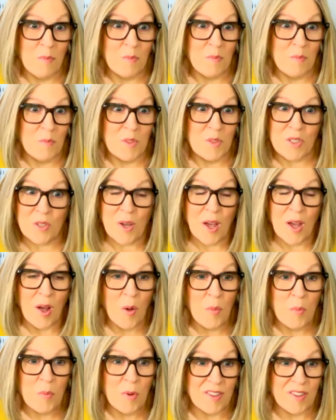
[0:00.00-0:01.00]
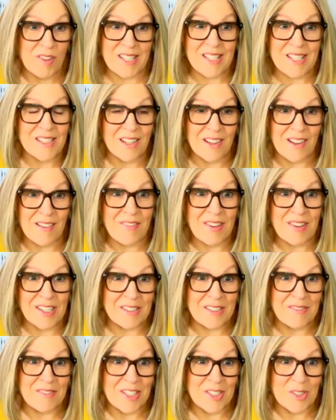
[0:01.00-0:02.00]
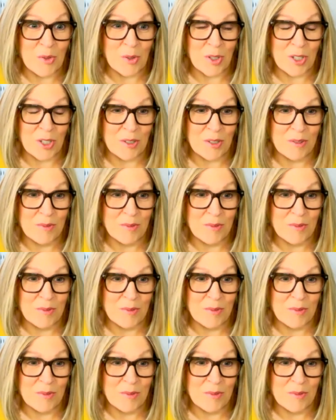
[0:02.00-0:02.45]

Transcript: to help with seasonal affective disorder?